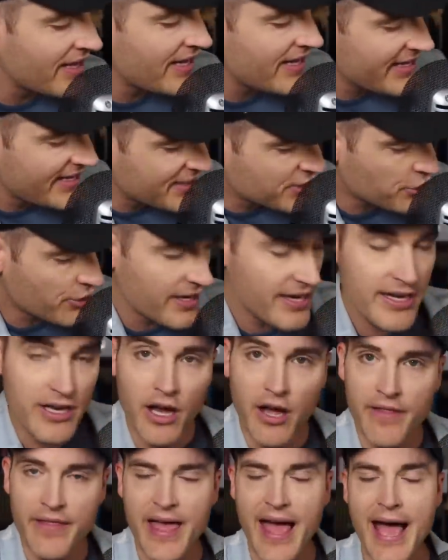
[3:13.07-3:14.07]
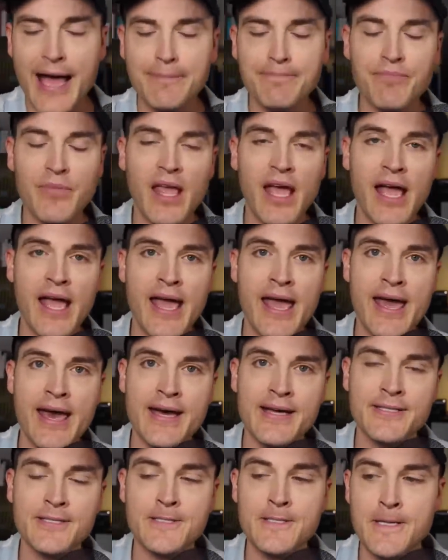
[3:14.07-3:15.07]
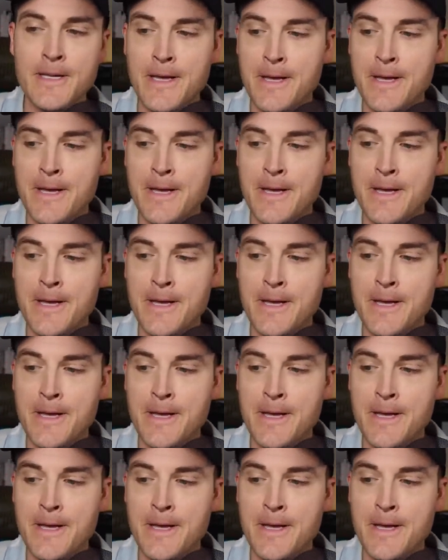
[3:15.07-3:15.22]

He trained on that. And